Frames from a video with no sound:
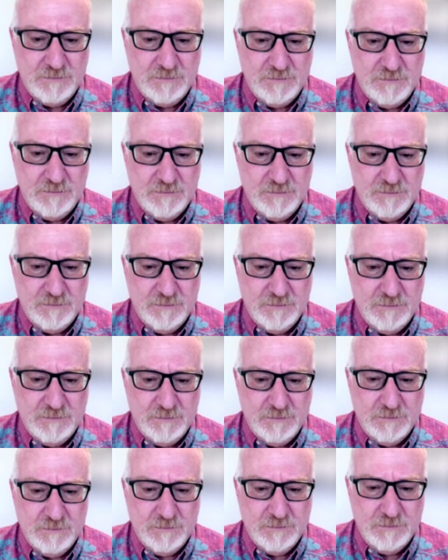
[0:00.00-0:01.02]

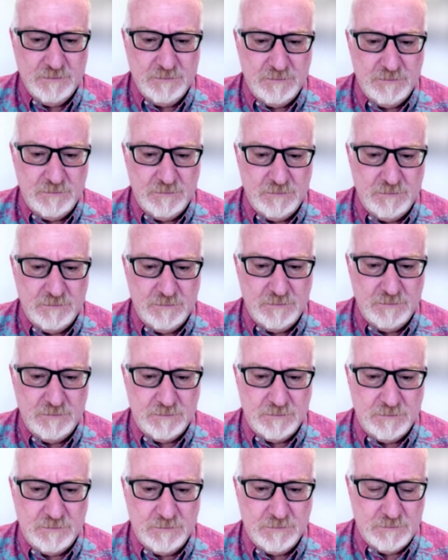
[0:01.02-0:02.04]

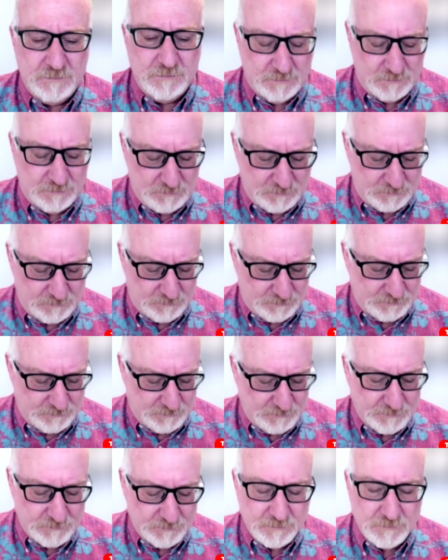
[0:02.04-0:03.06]

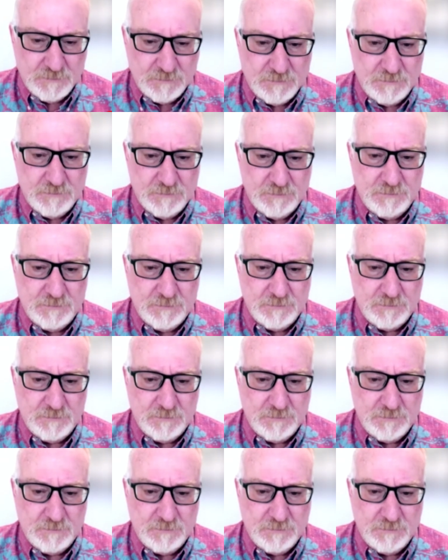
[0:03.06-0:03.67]
This person isn't speaking.